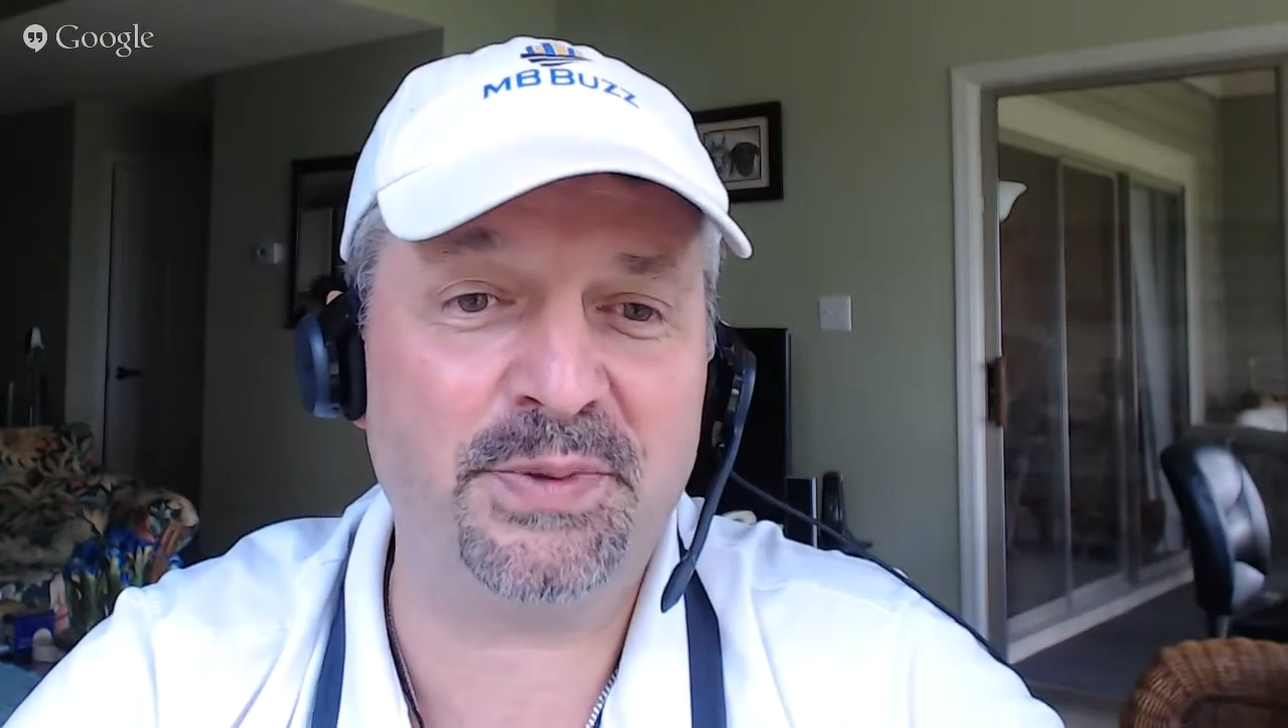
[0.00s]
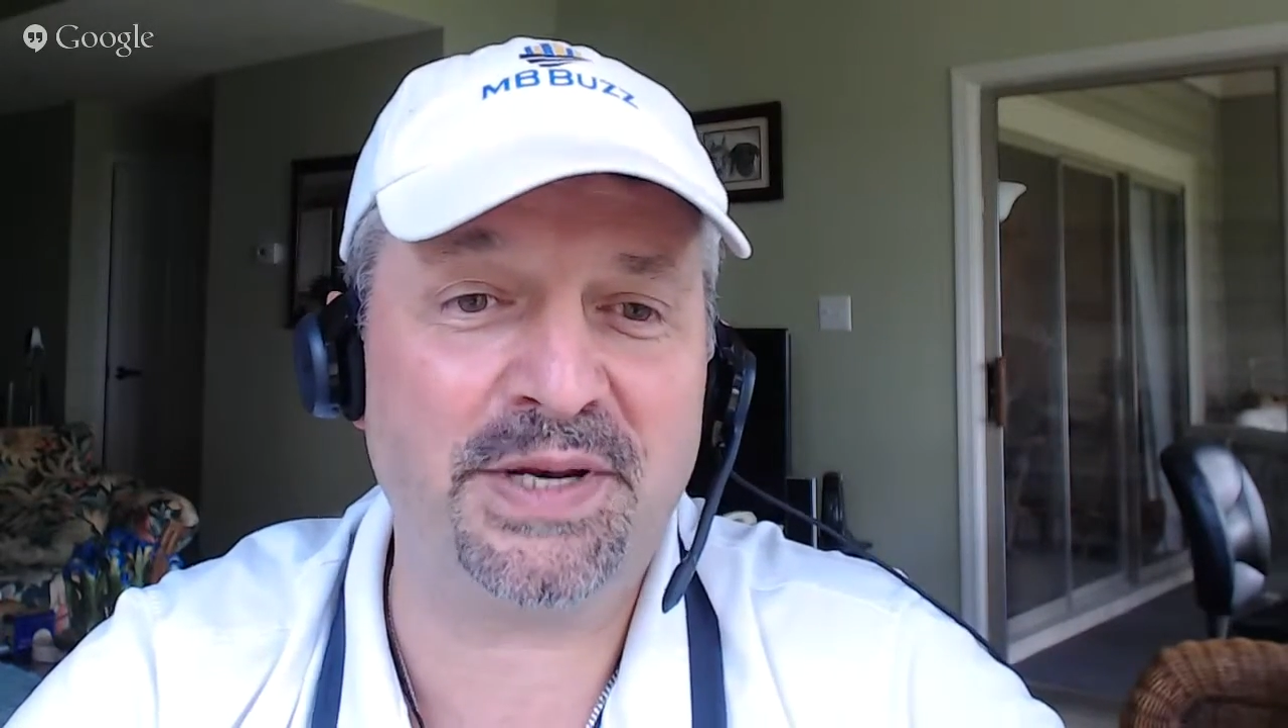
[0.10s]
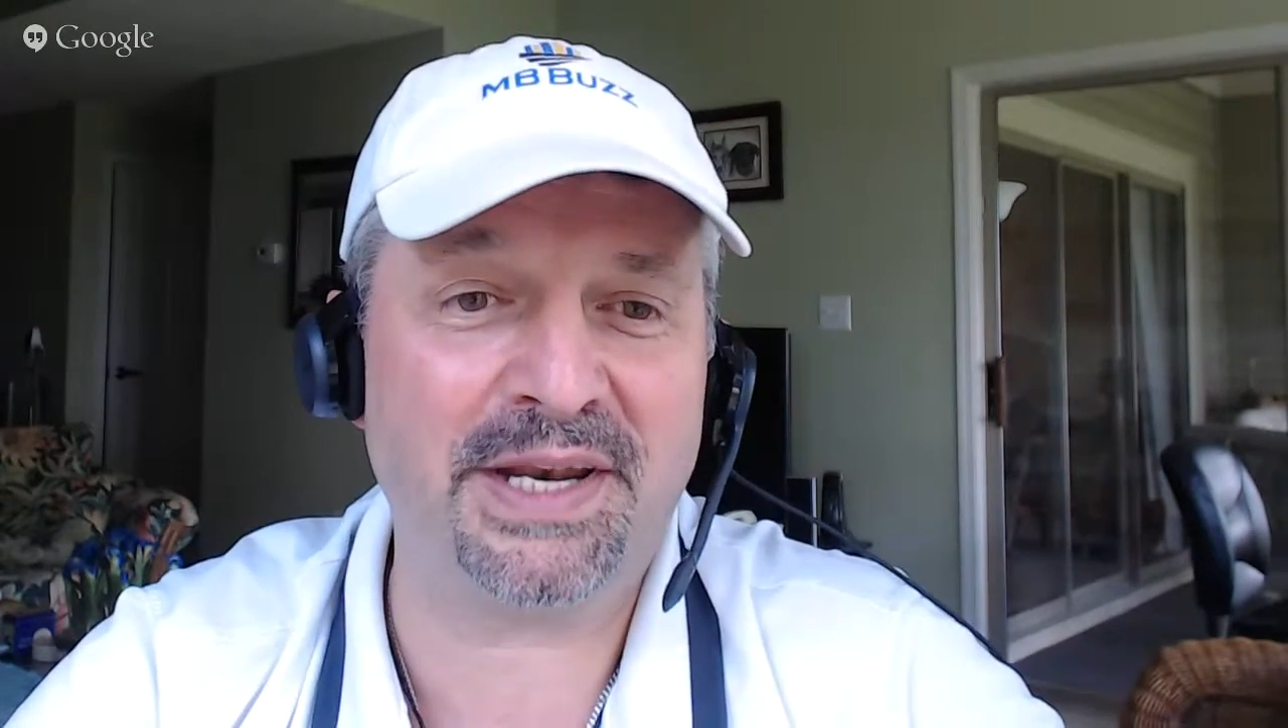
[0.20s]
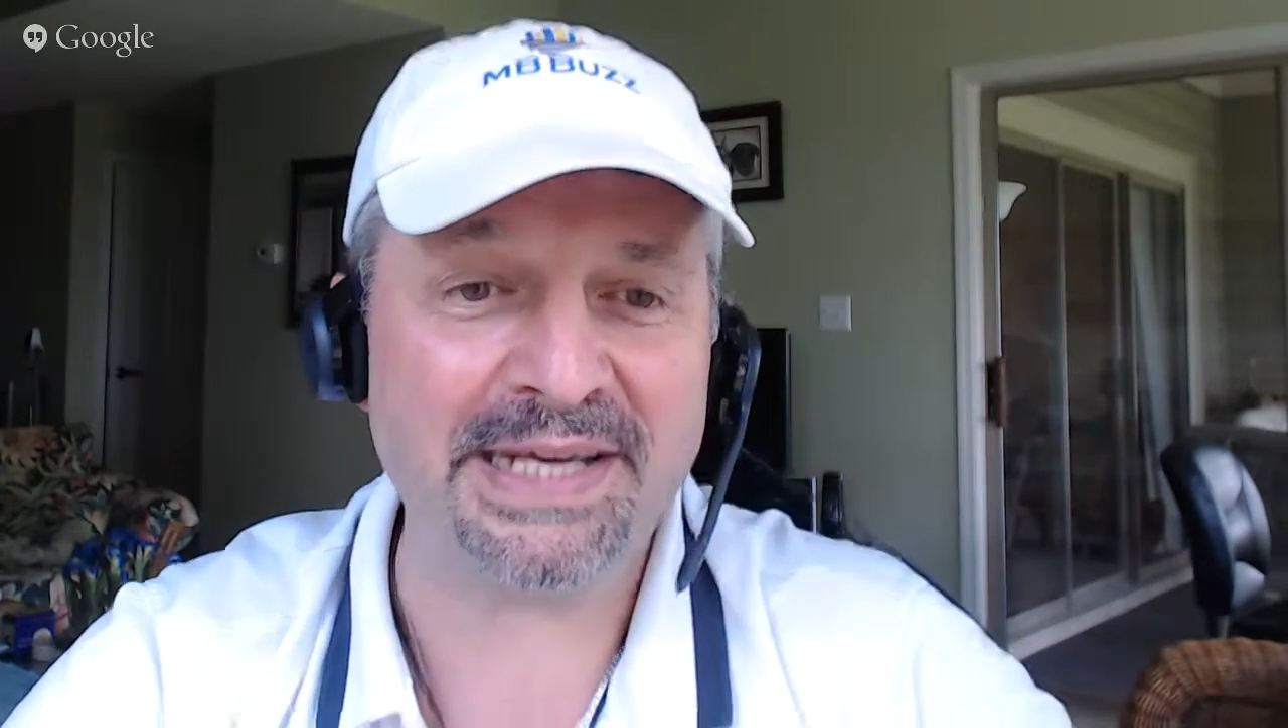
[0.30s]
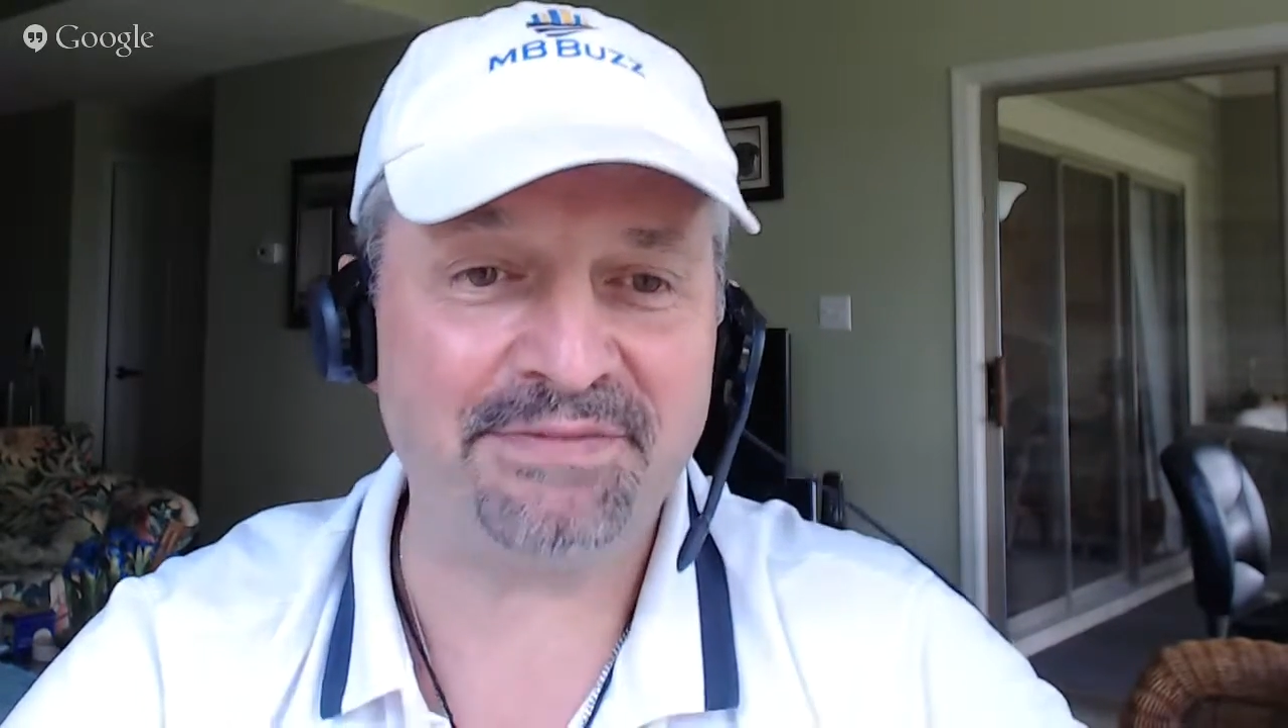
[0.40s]
would
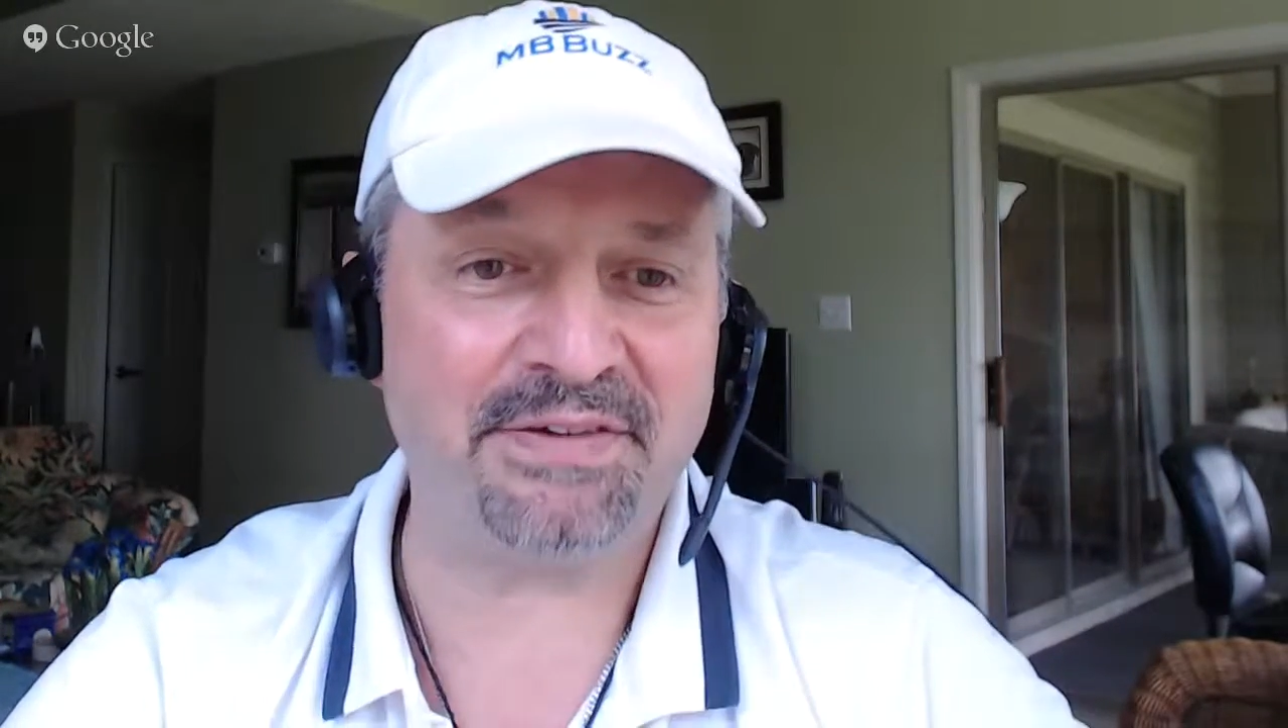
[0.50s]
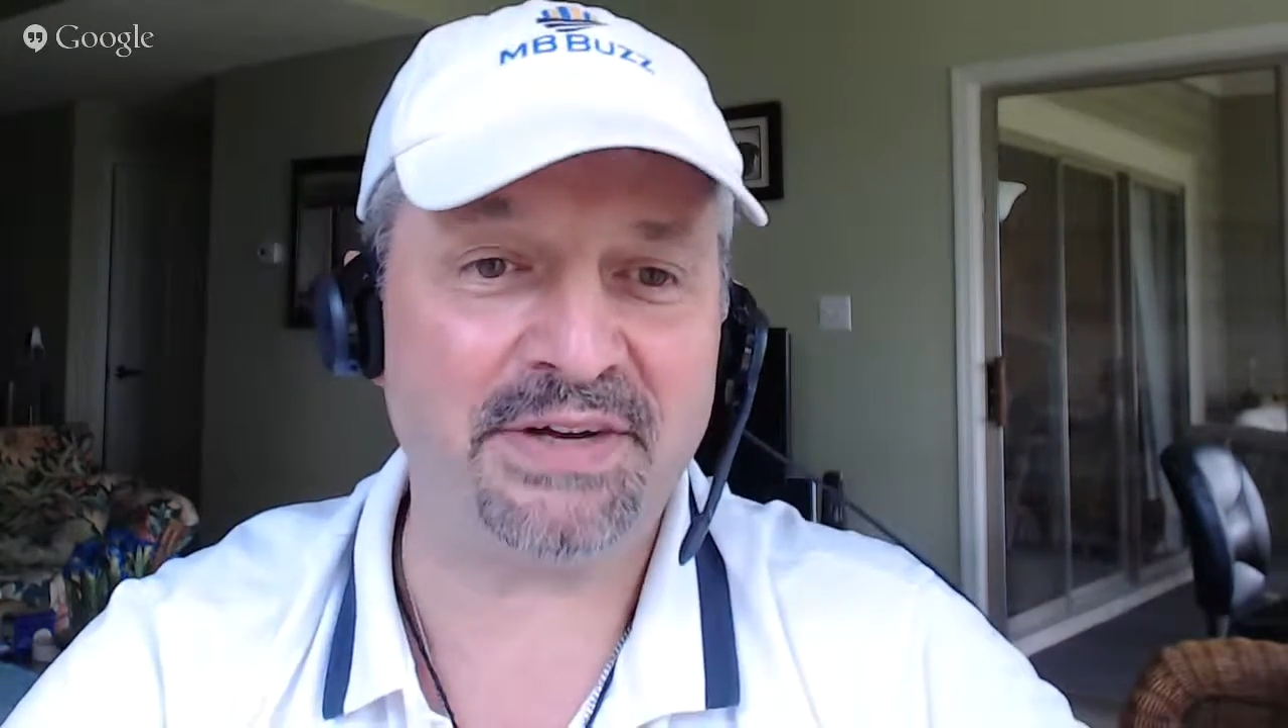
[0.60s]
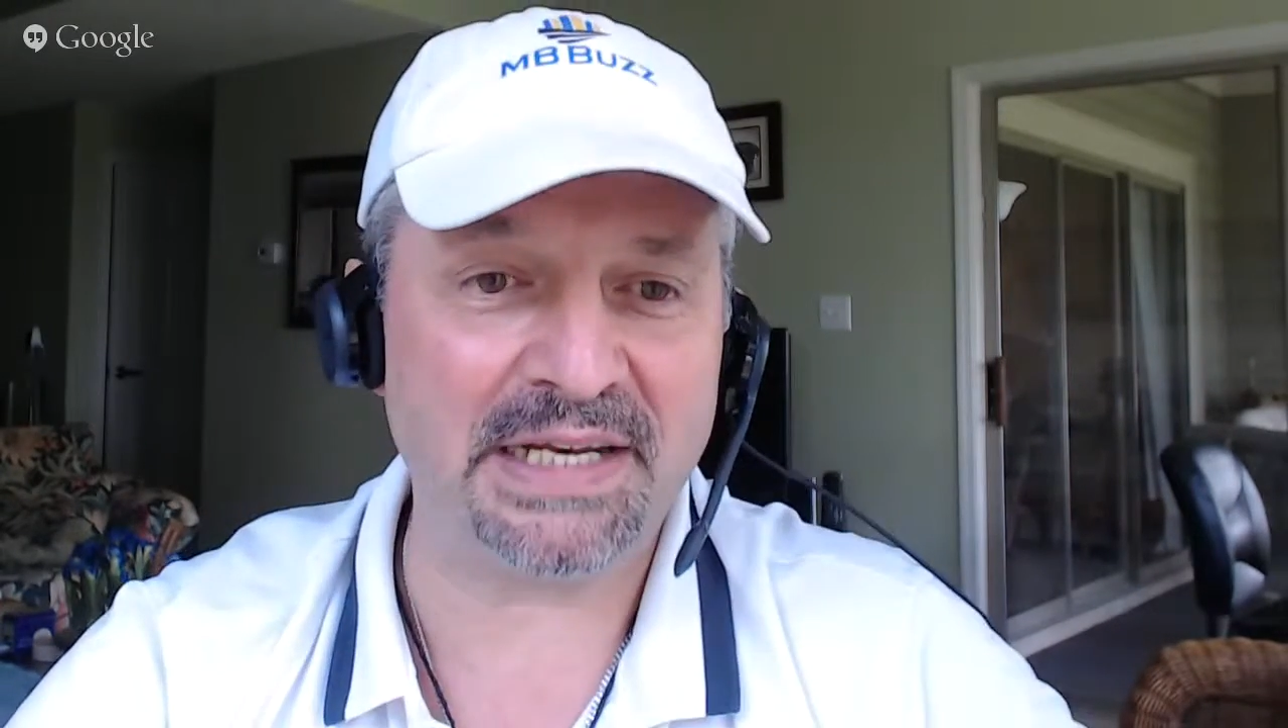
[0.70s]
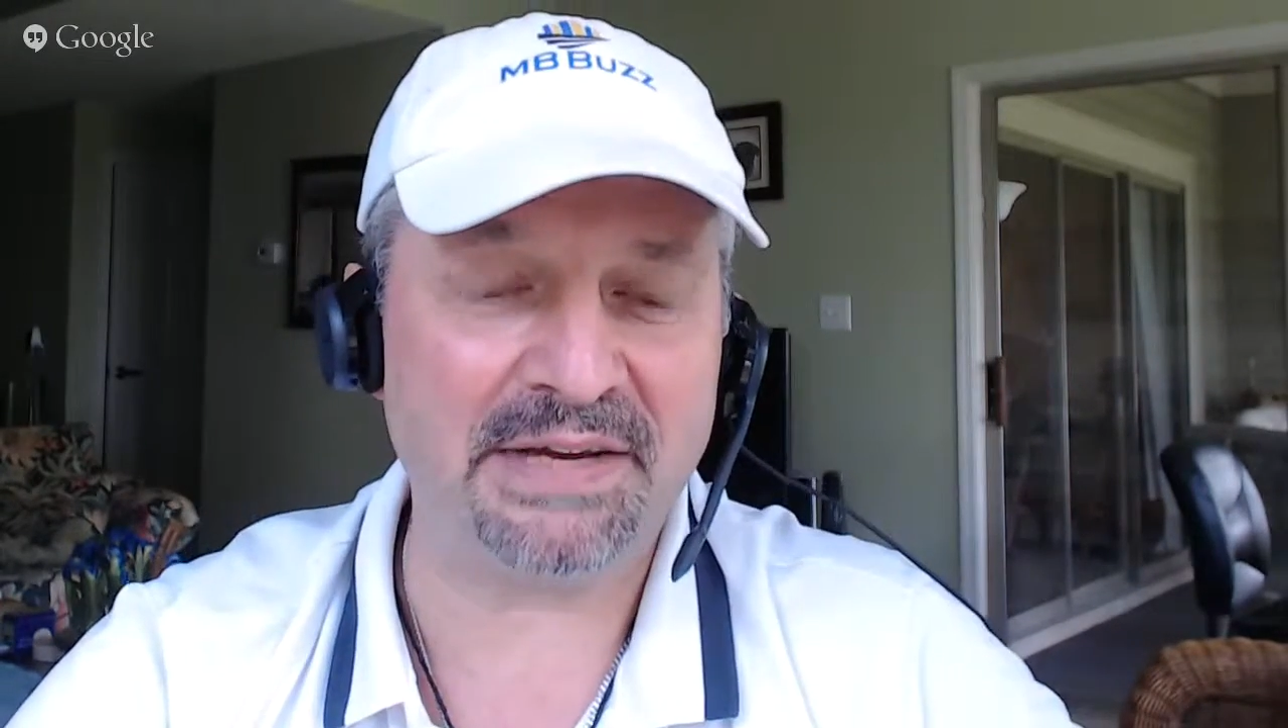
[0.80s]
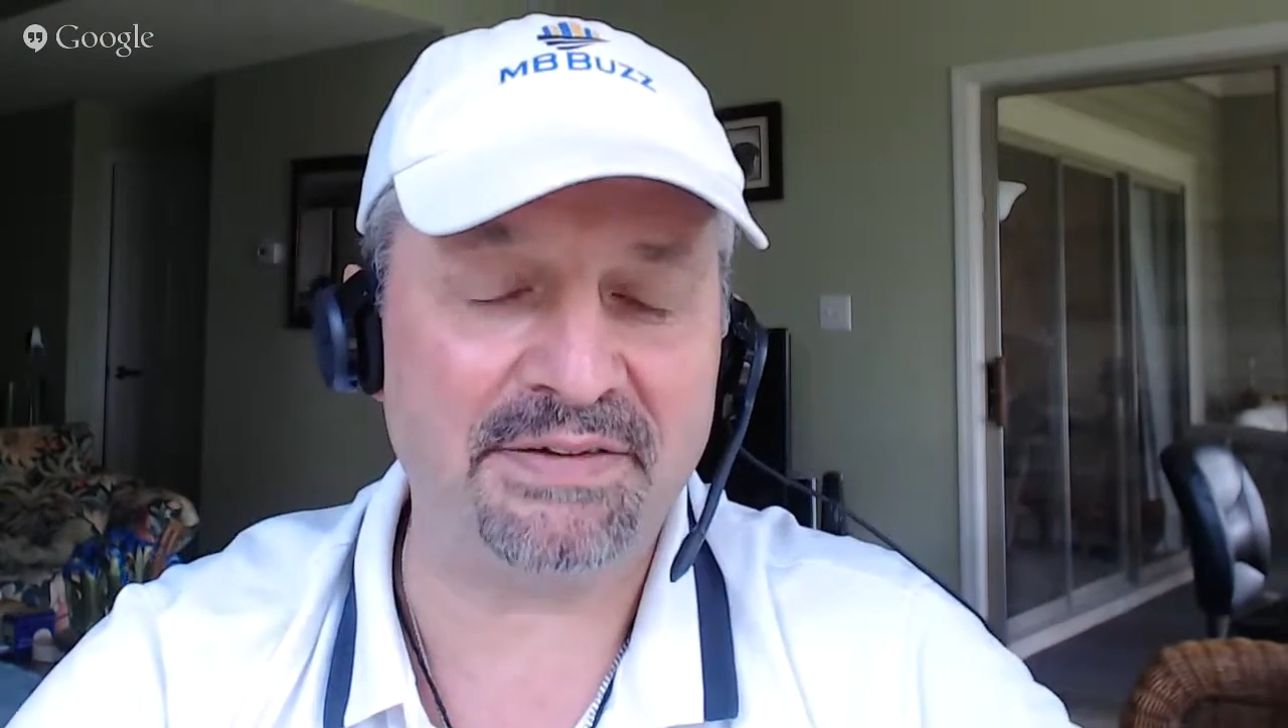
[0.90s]

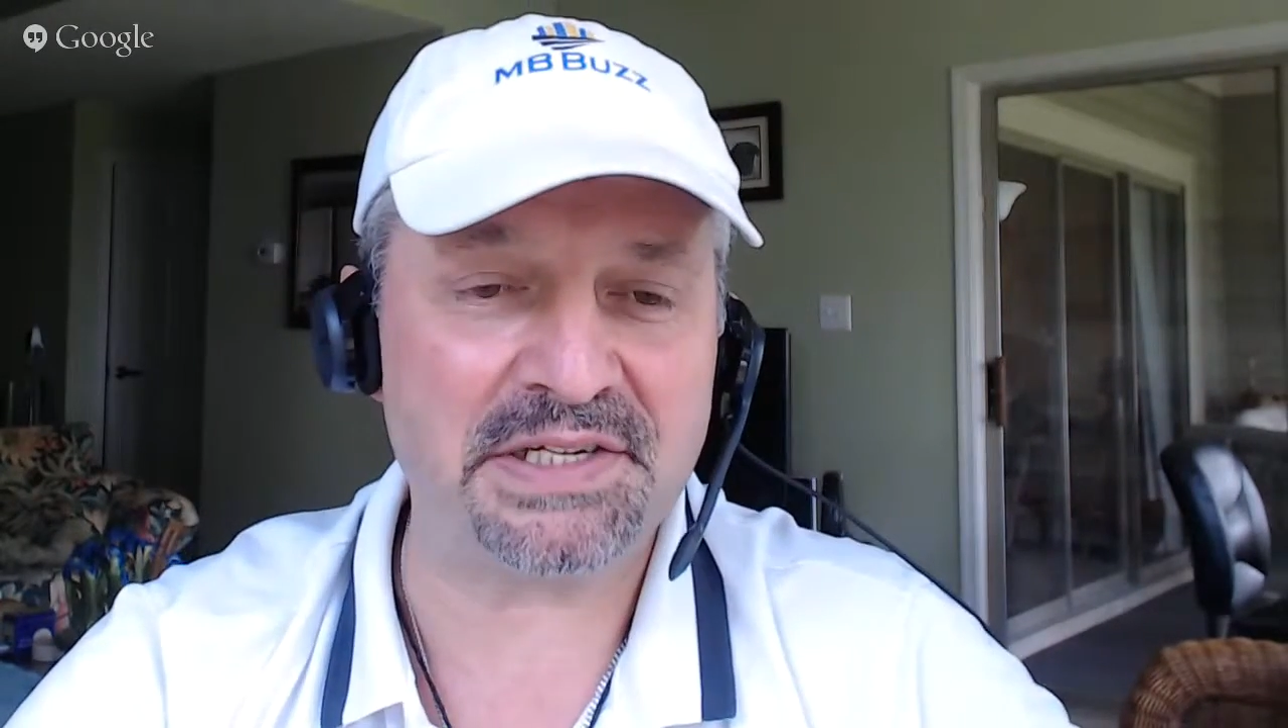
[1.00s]
love